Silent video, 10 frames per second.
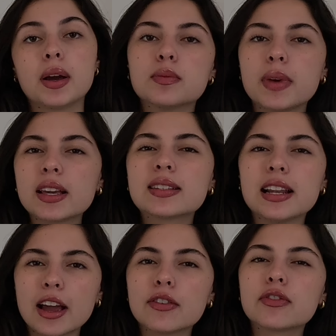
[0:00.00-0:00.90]
makes
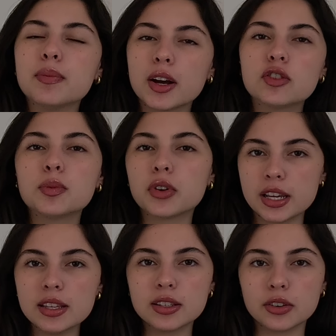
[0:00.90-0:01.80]
life much more
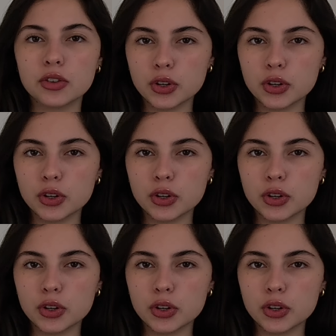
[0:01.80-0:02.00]
easier,